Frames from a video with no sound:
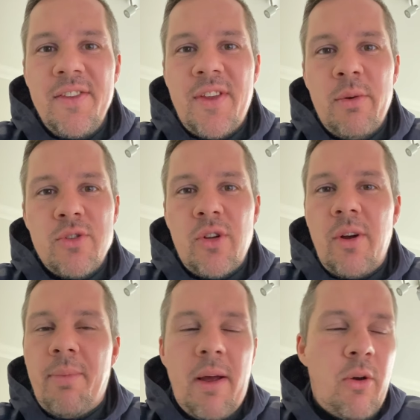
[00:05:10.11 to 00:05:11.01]
There was
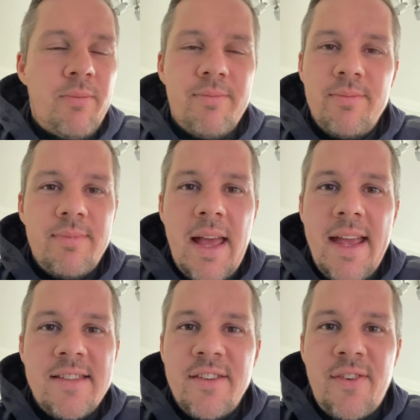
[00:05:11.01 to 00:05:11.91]
about
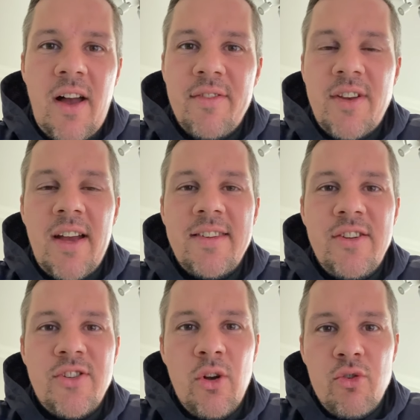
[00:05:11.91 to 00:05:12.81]
85, 90
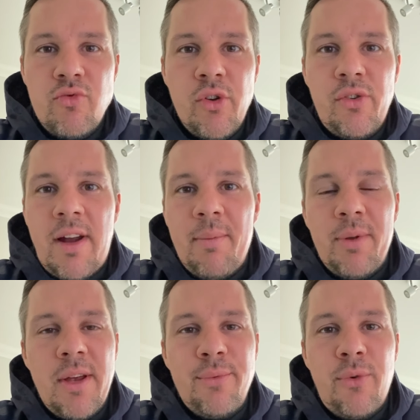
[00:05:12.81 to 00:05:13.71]
children running around
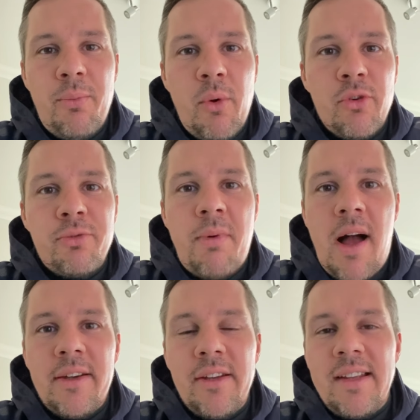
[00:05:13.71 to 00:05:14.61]
playing football,
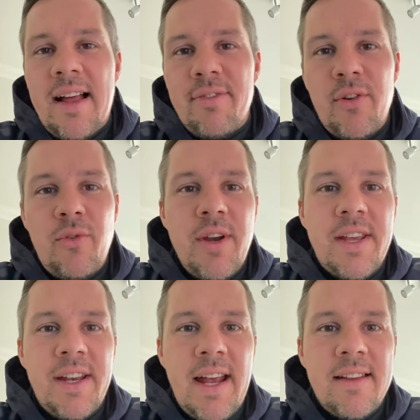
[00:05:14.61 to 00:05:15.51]
smiling, laughing,
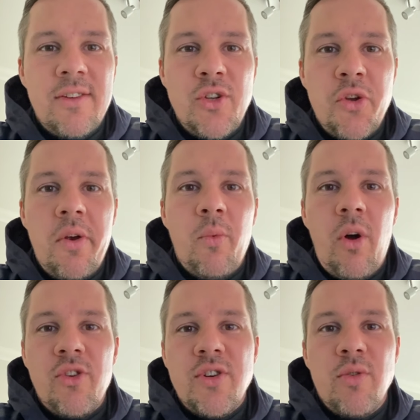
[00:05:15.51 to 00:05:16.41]
reconnecting, doing
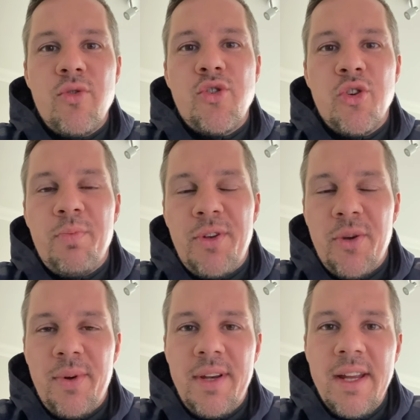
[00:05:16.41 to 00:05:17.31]
what children should be
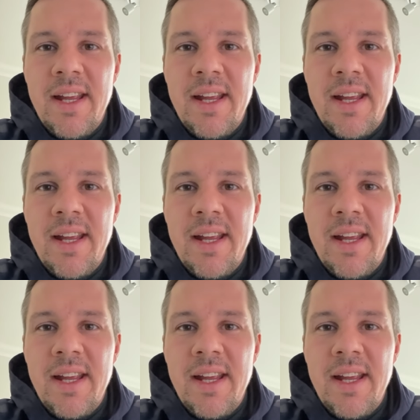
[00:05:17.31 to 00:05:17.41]
doing.